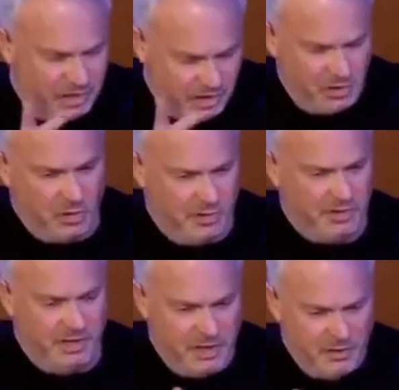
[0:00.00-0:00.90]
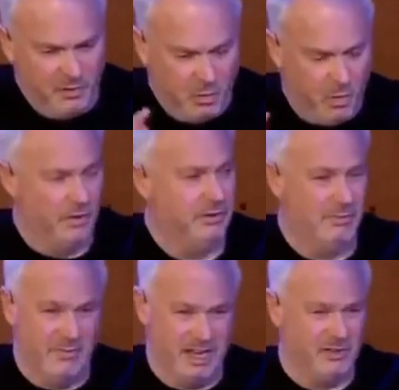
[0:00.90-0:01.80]
sure that no one
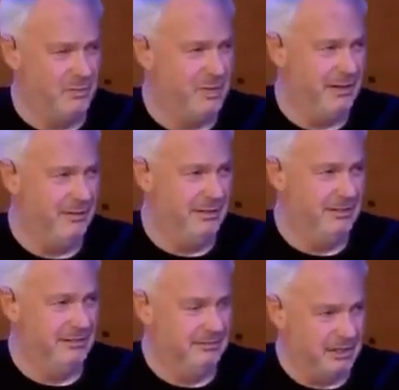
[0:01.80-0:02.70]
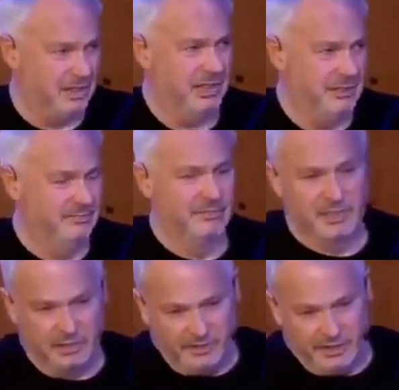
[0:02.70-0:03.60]
major power, Russia,
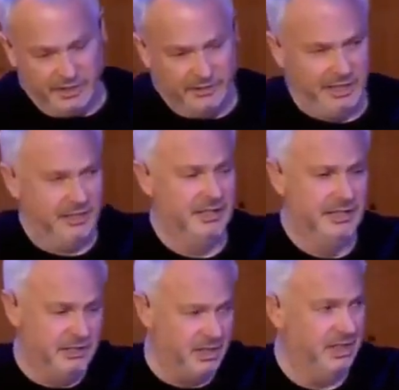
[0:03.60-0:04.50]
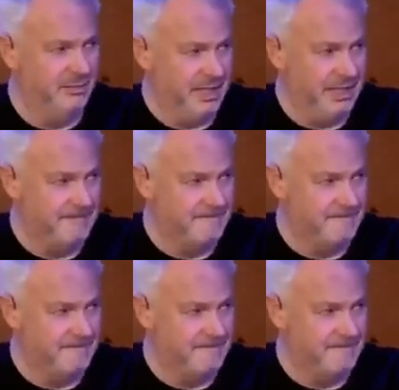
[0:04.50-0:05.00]
Soviet Union, Germany,